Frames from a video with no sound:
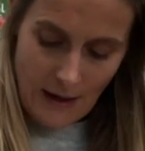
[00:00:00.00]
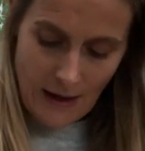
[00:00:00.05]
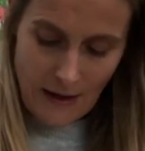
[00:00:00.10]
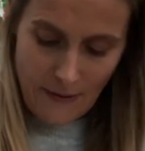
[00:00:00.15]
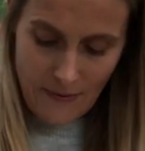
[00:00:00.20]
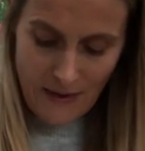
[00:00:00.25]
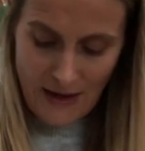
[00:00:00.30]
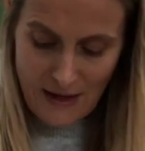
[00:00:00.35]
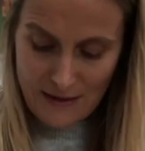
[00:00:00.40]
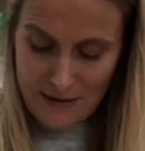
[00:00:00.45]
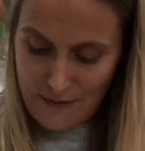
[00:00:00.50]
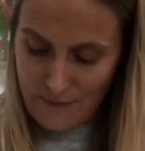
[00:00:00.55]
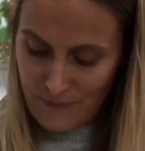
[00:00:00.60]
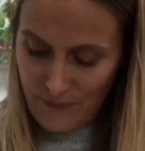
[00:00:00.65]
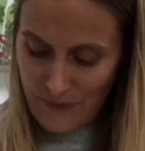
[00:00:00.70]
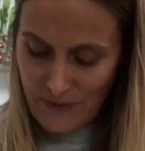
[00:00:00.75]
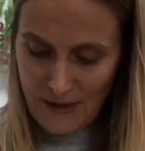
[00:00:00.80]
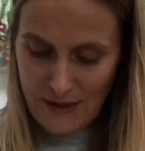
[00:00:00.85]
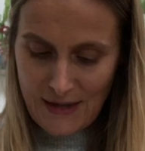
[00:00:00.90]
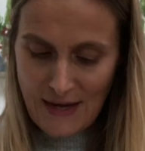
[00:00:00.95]
And then
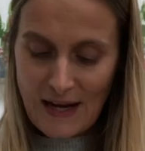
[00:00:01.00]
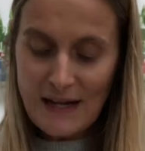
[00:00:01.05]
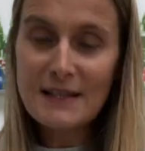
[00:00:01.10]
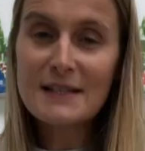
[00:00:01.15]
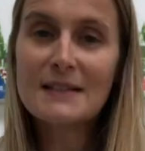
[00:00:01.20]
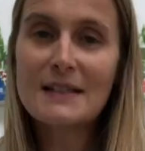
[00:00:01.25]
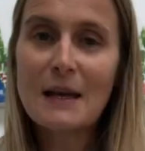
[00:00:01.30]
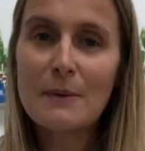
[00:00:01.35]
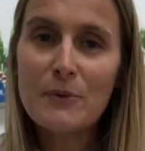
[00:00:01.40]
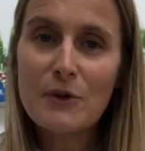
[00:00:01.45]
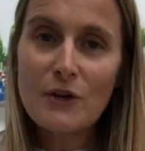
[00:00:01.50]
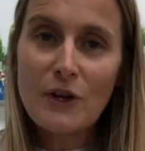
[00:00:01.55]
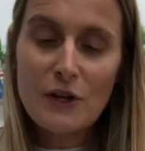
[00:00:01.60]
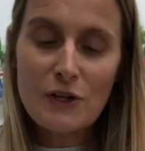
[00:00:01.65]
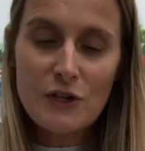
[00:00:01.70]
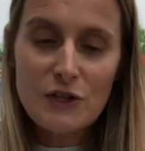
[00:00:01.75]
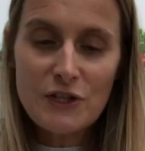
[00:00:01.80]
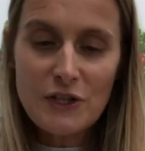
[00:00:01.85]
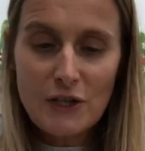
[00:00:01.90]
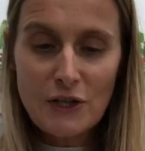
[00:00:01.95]
the next step you're
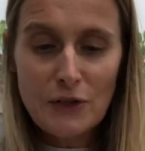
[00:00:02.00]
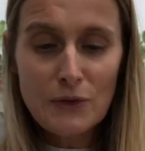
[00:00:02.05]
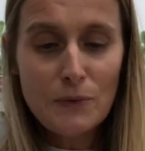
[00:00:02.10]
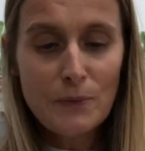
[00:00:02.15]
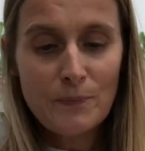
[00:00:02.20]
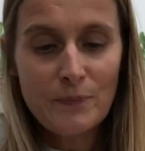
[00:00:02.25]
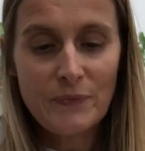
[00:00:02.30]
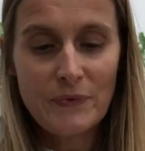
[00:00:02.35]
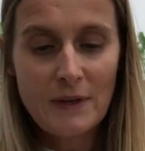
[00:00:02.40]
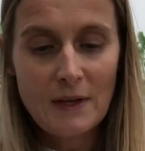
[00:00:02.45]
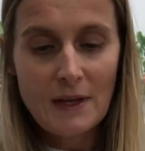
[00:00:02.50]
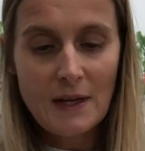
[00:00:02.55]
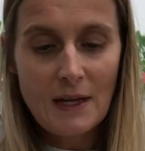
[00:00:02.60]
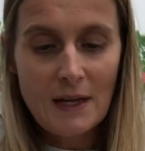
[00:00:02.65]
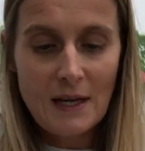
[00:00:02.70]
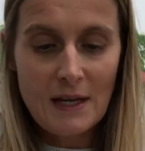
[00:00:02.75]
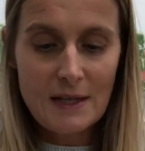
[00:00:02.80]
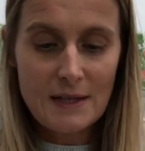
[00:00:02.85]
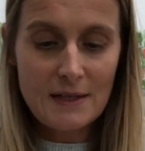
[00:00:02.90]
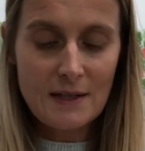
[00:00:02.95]
going to do
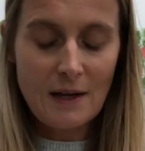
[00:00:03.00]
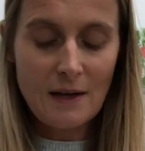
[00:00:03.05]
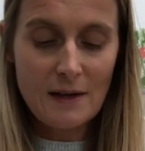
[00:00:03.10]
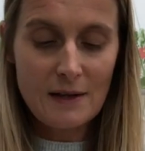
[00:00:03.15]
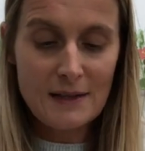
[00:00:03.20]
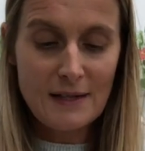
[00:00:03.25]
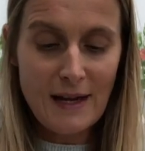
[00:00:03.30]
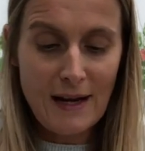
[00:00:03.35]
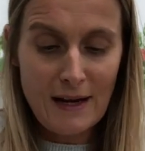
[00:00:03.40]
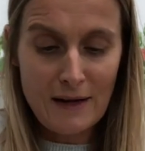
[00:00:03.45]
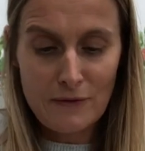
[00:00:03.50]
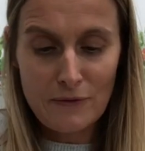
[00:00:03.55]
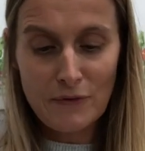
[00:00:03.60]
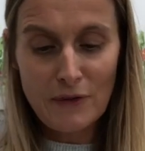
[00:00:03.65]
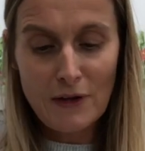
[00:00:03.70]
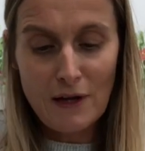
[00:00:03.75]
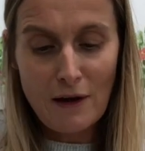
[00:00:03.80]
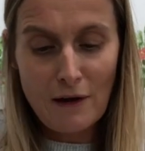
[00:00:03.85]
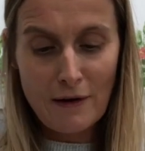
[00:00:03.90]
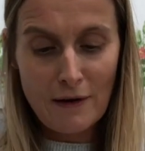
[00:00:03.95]
is cut out the
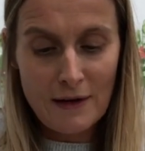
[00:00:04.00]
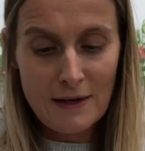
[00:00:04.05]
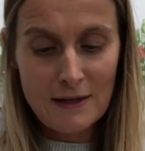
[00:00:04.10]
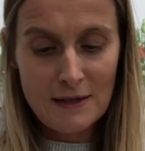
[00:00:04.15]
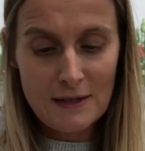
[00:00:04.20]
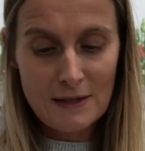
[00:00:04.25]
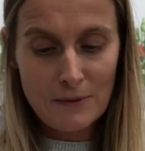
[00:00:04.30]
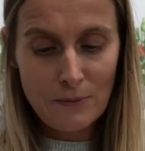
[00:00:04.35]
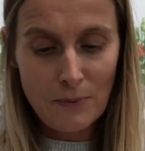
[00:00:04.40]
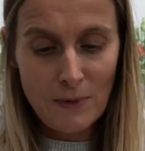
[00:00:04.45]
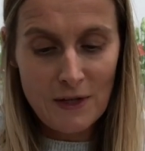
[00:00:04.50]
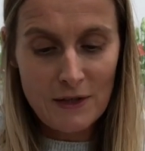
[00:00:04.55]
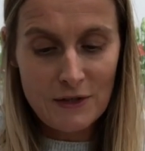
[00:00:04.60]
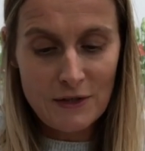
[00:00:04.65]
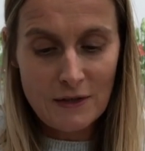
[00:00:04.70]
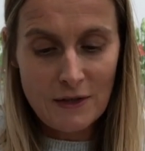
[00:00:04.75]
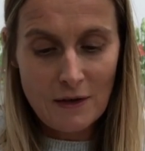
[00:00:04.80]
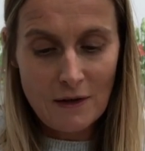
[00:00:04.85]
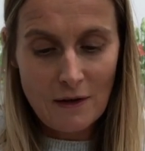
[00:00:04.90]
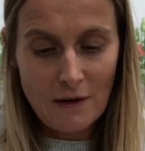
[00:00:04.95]
lines which
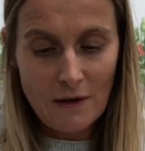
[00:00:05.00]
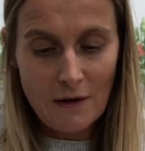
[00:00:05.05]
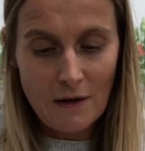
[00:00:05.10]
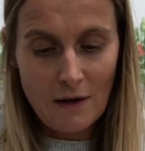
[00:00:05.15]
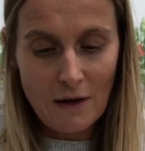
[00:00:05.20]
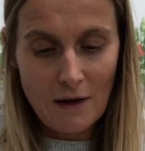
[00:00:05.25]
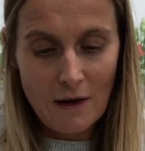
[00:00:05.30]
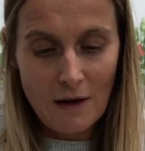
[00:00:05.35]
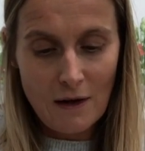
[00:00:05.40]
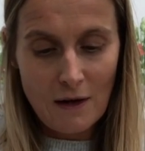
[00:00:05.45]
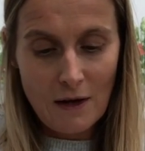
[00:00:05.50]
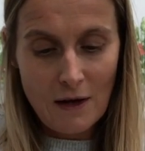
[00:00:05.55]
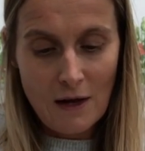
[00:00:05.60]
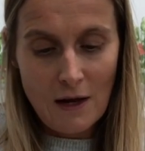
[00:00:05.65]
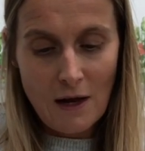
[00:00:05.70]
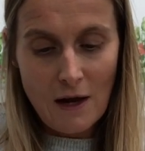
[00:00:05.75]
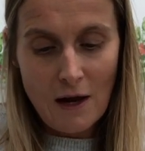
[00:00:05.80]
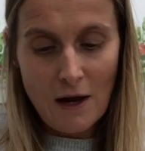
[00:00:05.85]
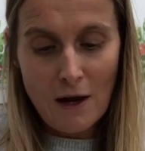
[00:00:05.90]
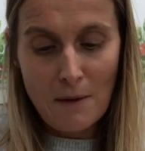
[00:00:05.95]

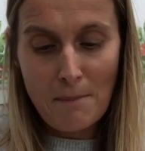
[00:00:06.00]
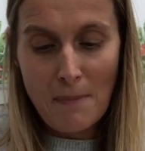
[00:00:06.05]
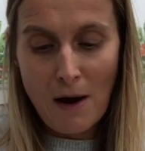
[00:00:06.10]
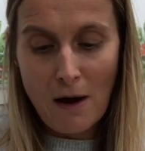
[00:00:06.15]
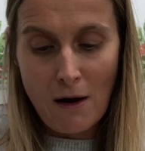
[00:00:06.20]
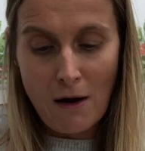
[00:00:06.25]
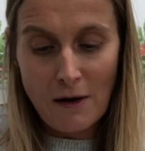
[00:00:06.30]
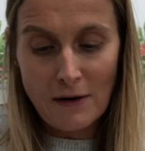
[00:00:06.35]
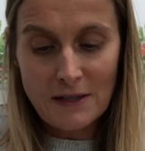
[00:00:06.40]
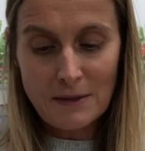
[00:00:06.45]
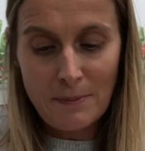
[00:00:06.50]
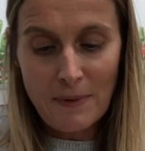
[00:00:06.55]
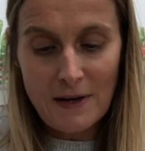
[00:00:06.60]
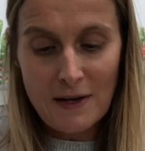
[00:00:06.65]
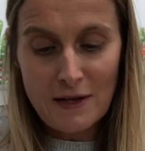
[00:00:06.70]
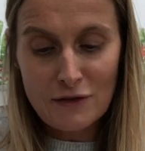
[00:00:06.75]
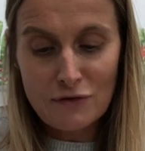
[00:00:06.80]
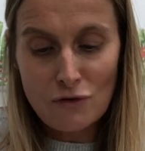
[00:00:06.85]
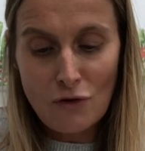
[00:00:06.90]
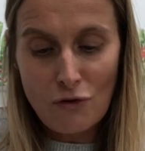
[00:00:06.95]
are marked, but
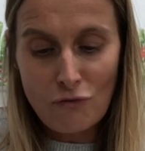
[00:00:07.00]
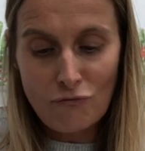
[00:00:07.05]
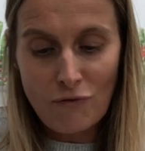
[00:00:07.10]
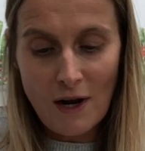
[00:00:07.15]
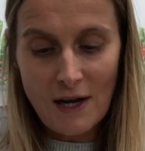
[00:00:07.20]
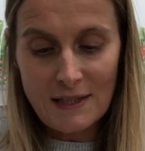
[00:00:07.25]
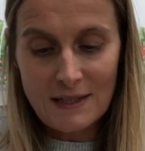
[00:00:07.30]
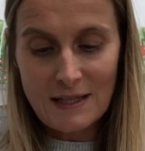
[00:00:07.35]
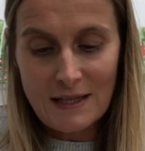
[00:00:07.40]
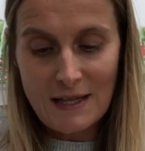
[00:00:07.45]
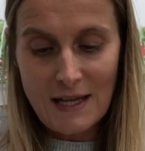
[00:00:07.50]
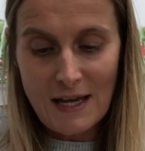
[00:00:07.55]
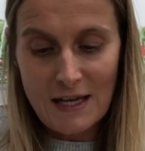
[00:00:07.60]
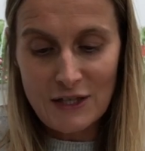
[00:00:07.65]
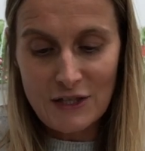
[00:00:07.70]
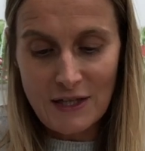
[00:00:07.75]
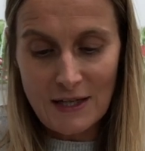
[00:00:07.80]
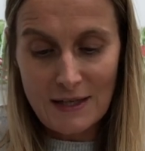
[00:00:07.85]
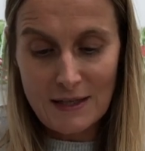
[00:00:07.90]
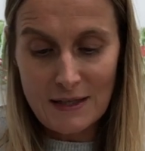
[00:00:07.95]
it's not right to the
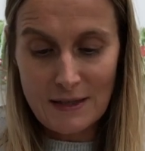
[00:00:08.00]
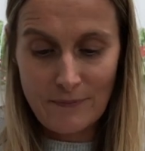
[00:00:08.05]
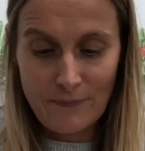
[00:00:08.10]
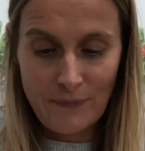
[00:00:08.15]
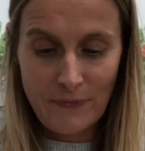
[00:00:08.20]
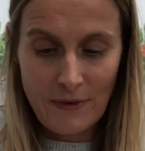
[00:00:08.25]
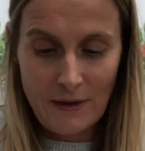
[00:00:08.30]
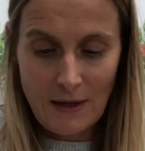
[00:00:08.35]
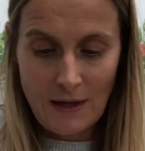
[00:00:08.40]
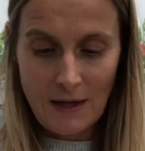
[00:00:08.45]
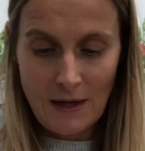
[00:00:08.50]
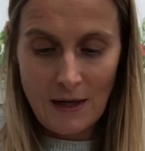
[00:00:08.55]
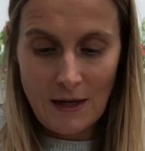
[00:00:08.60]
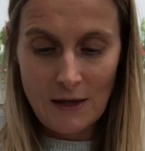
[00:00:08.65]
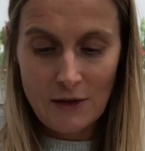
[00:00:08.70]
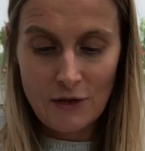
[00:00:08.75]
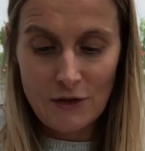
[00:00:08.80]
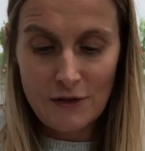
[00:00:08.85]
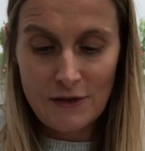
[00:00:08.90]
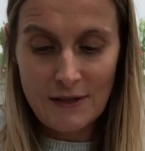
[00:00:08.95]
edges,
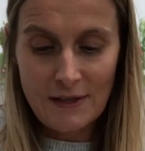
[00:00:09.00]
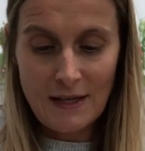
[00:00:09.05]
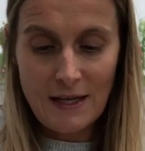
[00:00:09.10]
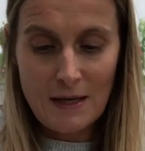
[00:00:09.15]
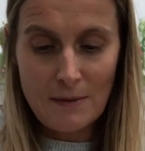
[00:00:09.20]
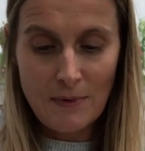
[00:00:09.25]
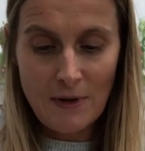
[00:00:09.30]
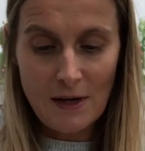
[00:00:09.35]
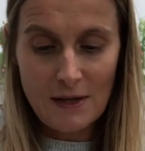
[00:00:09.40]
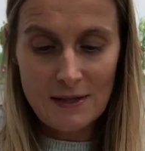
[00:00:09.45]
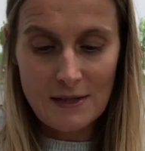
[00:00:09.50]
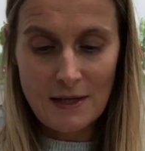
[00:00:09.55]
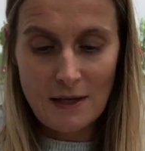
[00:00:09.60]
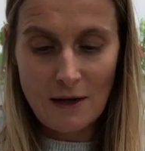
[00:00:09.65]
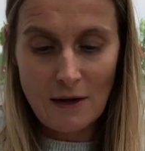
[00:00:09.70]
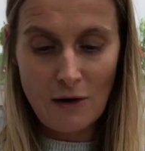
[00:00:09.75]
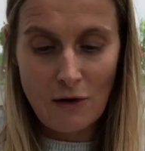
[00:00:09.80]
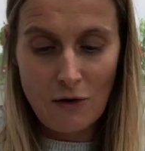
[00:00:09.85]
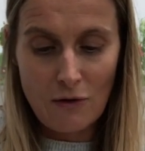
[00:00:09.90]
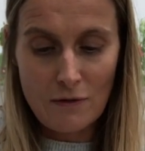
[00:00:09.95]
and just keep cutting
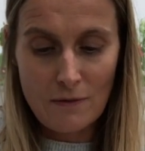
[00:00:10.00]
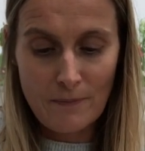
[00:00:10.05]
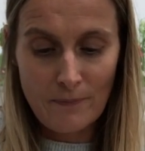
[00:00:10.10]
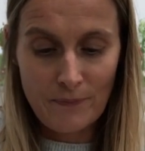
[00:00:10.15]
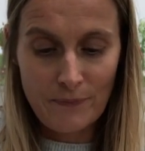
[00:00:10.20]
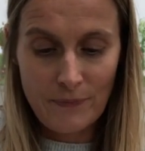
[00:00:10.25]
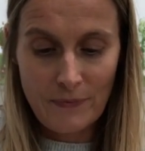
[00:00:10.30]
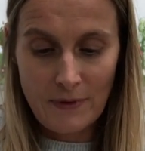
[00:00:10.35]
along